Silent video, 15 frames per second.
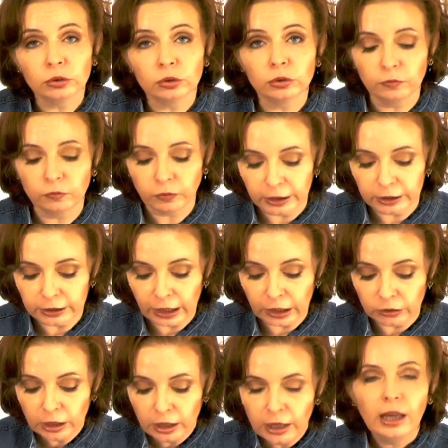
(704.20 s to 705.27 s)
to find out
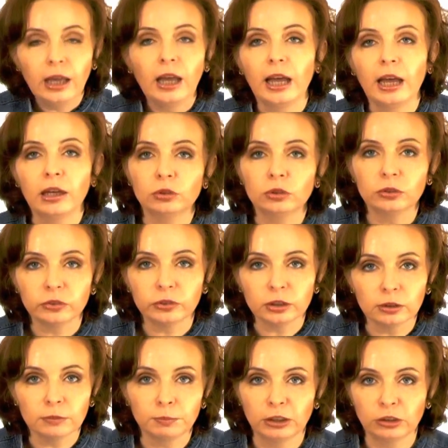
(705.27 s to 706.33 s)
how to seal the
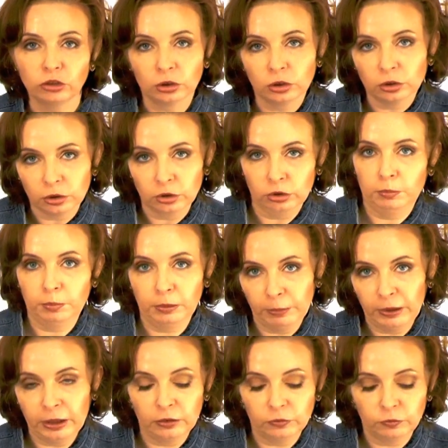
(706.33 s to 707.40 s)
pressure cooker to
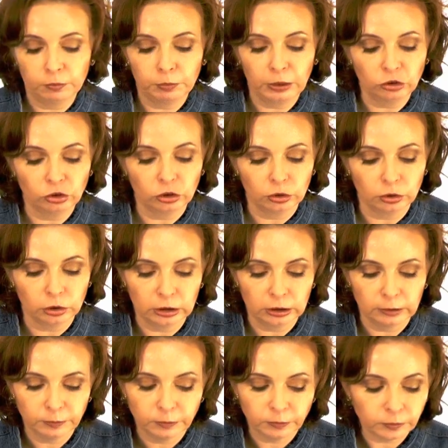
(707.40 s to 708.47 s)
prepare it for pressure cooking.
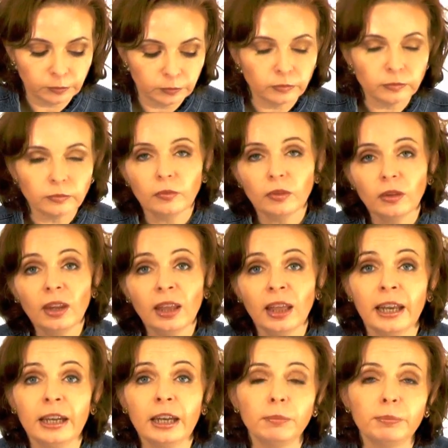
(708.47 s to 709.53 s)
And
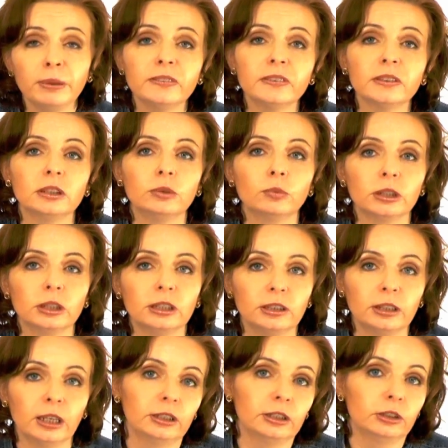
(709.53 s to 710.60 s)
now basically we're going to
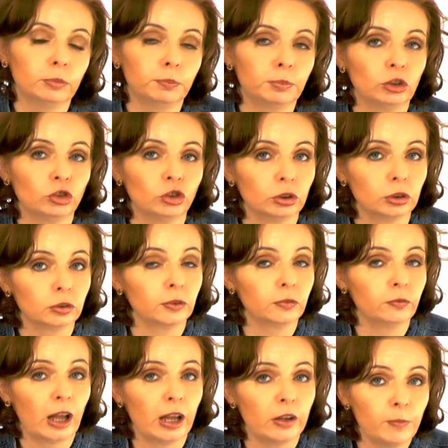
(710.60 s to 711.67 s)
tell it to pressure cook for
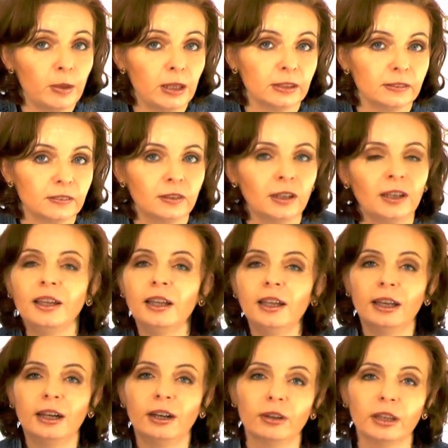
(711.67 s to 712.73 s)
5 minutes.
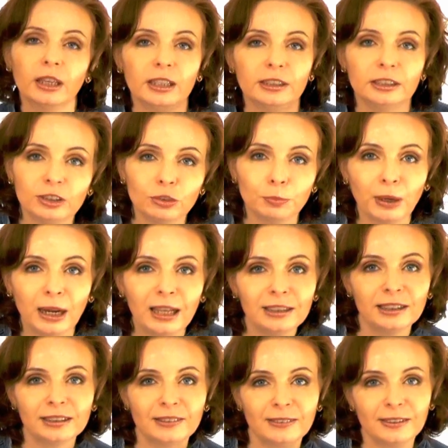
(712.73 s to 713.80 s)
Now again, each brand
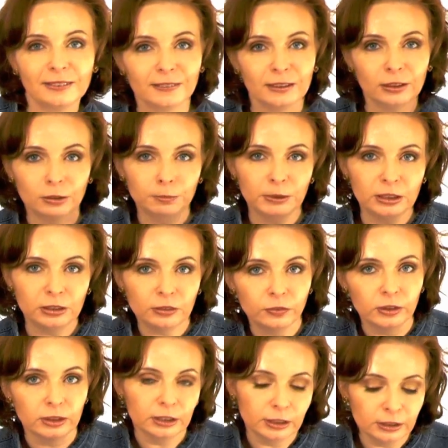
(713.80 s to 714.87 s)
does this a little bit
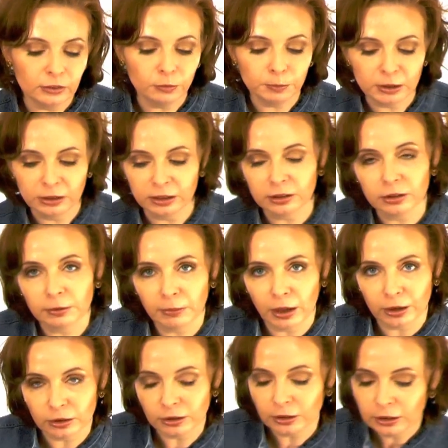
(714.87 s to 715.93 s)
differently. This particular
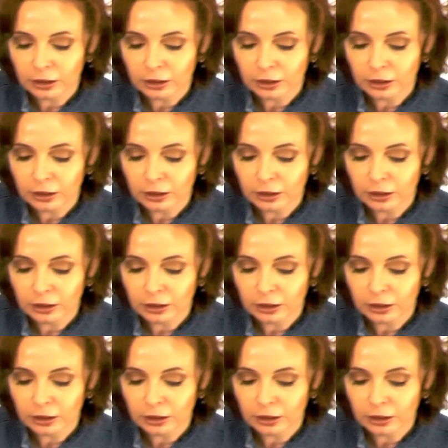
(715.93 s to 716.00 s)
model,